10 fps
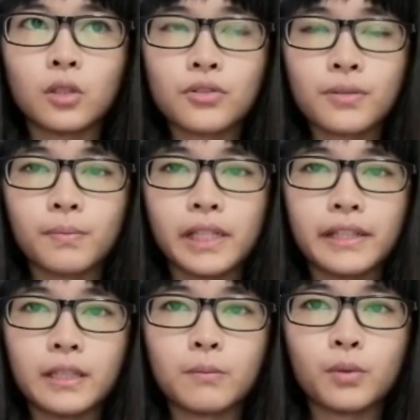Goals
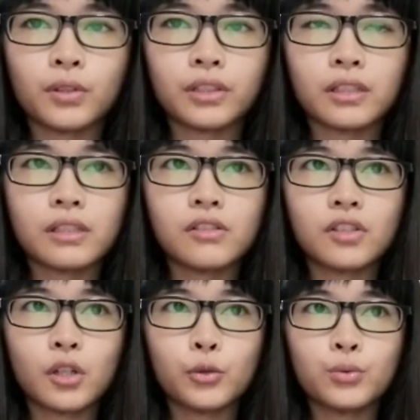play important
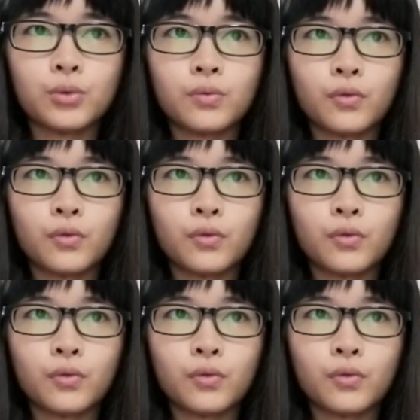role